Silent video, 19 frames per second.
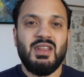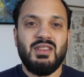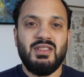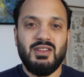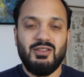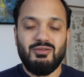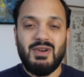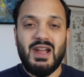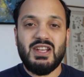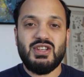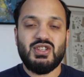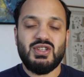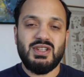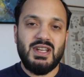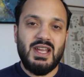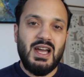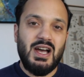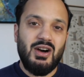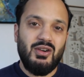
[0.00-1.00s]
the
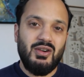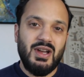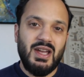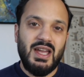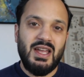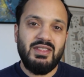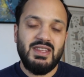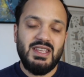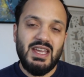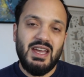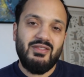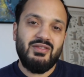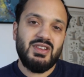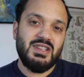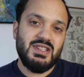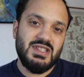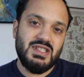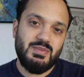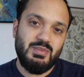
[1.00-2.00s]
rationale and the
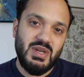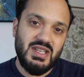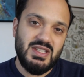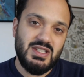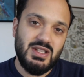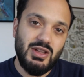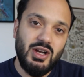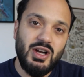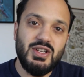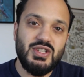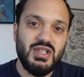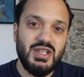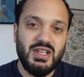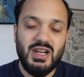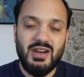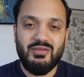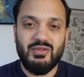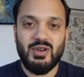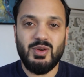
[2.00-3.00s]
evidence-based
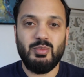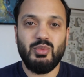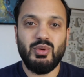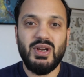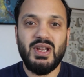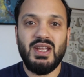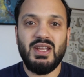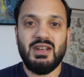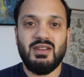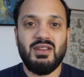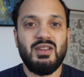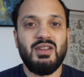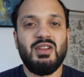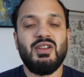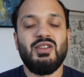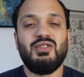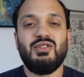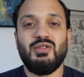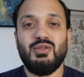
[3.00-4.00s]
logic of our brain
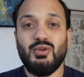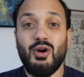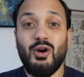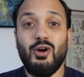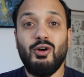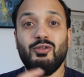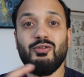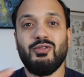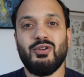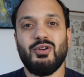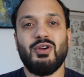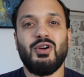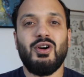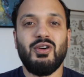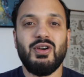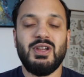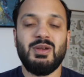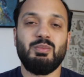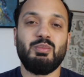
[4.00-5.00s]
to
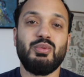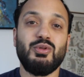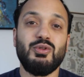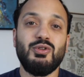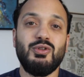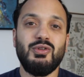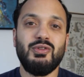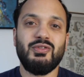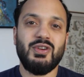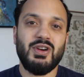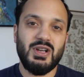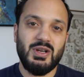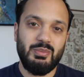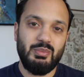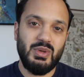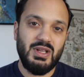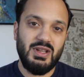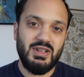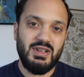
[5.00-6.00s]
overall improve our
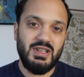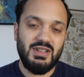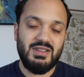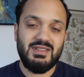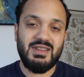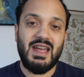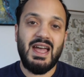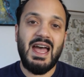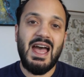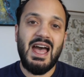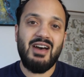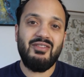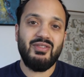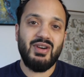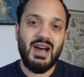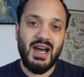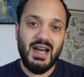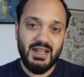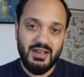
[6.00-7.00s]
ability to have
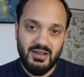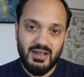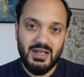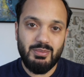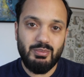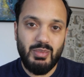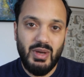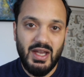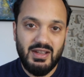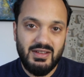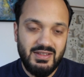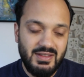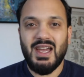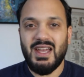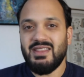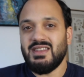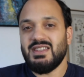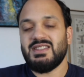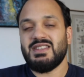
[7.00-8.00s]
a higher impact.
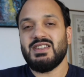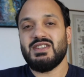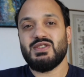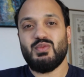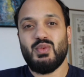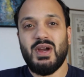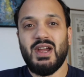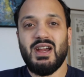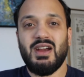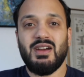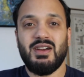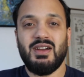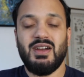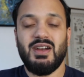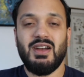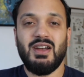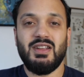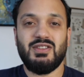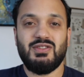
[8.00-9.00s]
And this is where
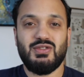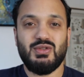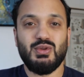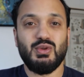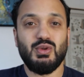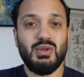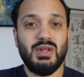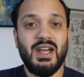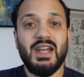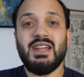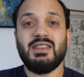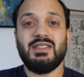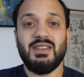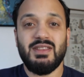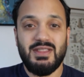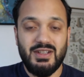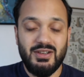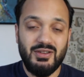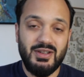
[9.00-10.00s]
a tool like
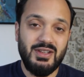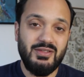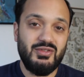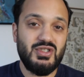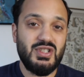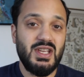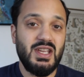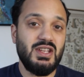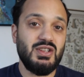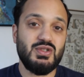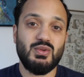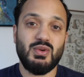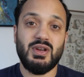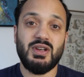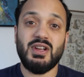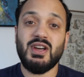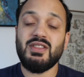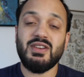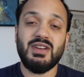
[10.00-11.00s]
the theory of change or
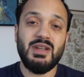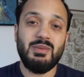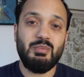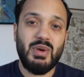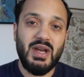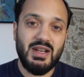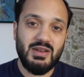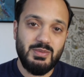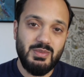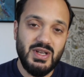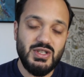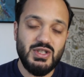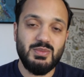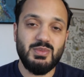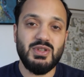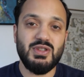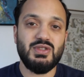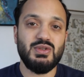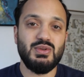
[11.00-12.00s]
another impact
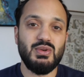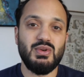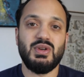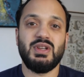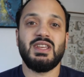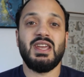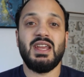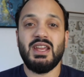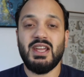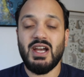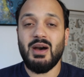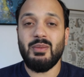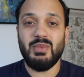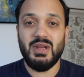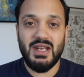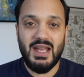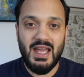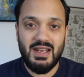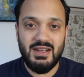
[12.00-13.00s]
measurement tool can
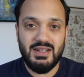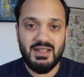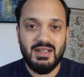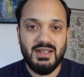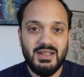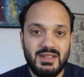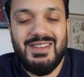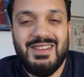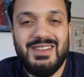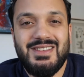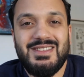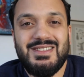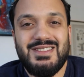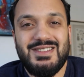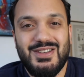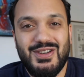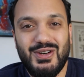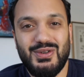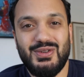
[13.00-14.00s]
come in handy.
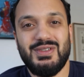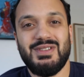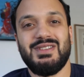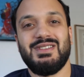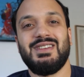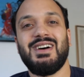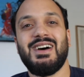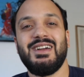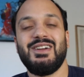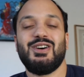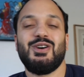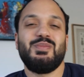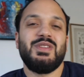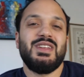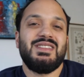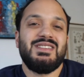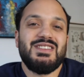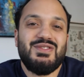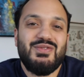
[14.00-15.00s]
So, I hope
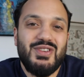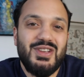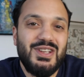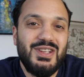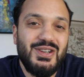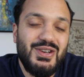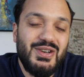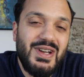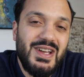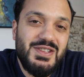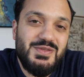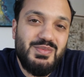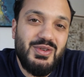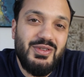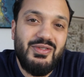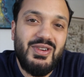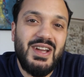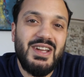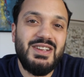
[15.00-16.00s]
that this video has
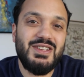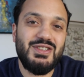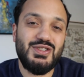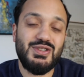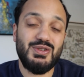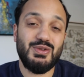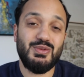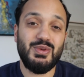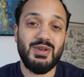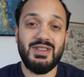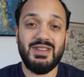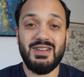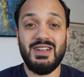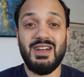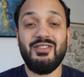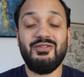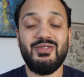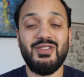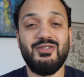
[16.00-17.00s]
provided you with
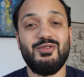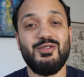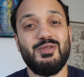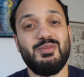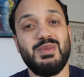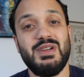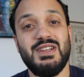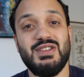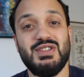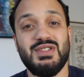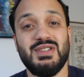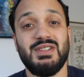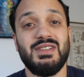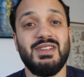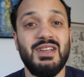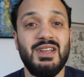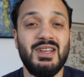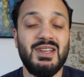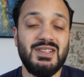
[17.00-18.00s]
enough
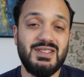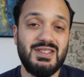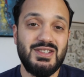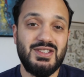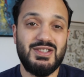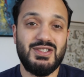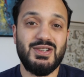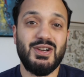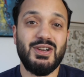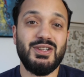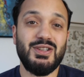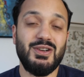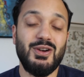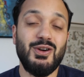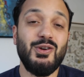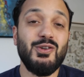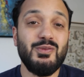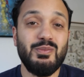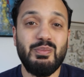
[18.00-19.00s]
information to start
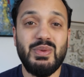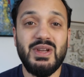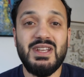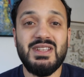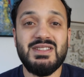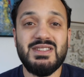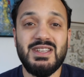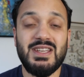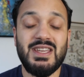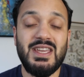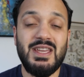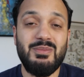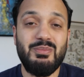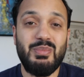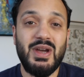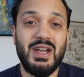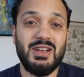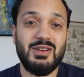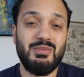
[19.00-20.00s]
your own basic
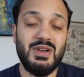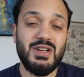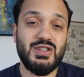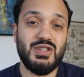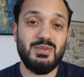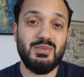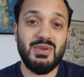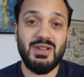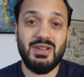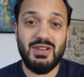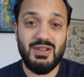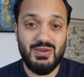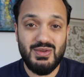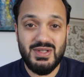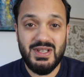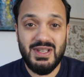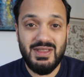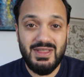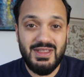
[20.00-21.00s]
impact measurement
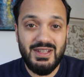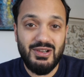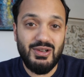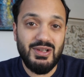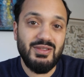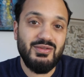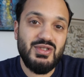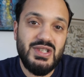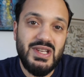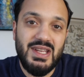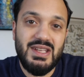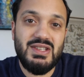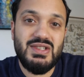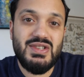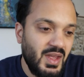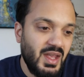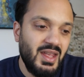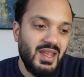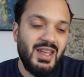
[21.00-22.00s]
using a theory of
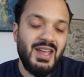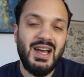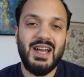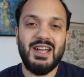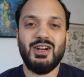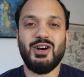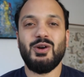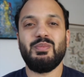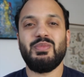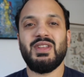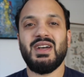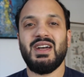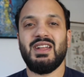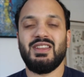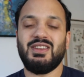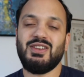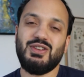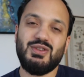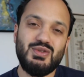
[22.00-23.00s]
change. I hope
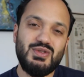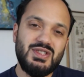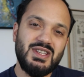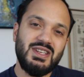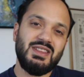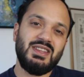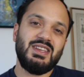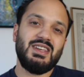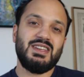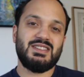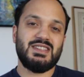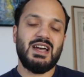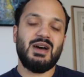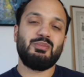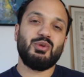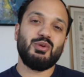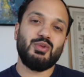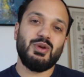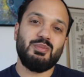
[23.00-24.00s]
that using the
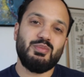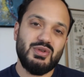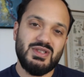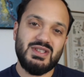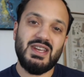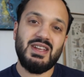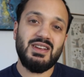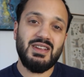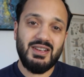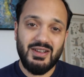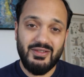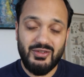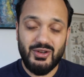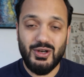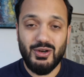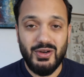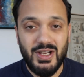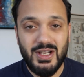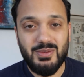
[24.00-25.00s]
example we presented of
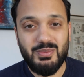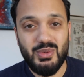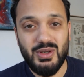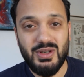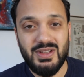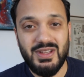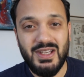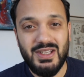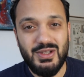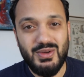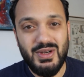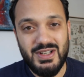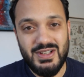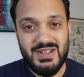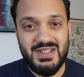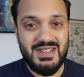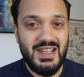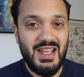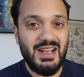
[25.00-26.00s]
CorrectBook, that you
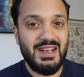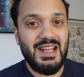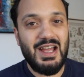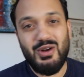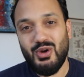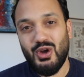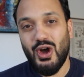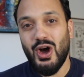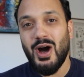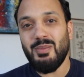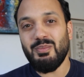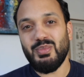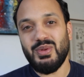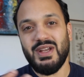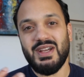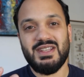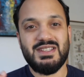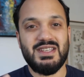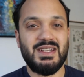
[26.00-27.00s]
understand how
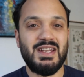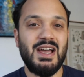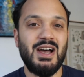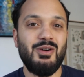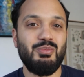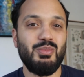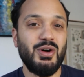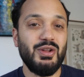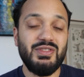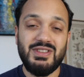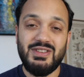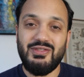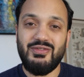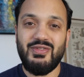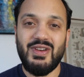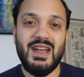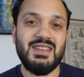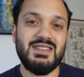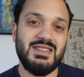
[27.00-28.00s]
complex and how
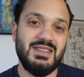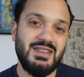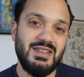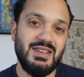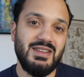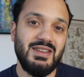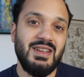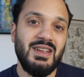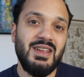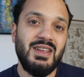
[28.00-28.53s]
multifaceted